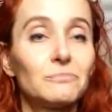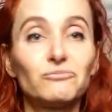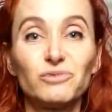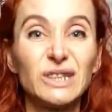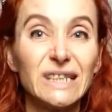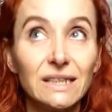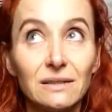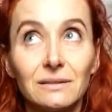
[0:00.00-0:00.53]

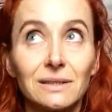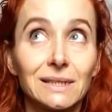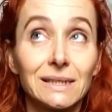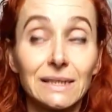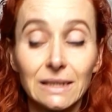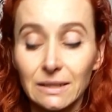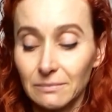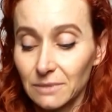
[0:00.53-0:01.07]

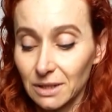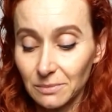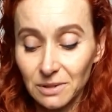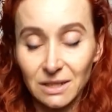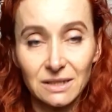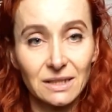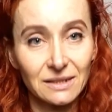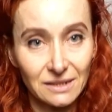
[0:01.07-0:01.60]
pre-steamed,
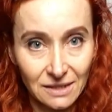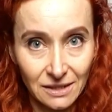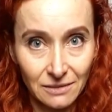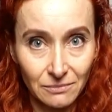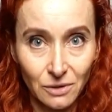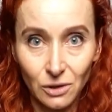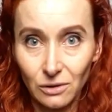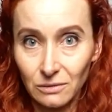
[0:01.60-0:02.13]
because I
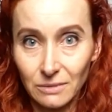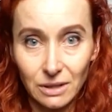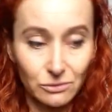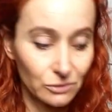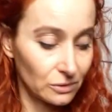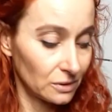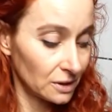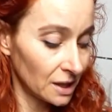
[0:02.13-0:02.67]
steam all my
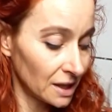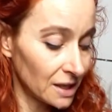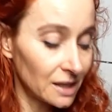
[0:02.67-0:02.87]
wool.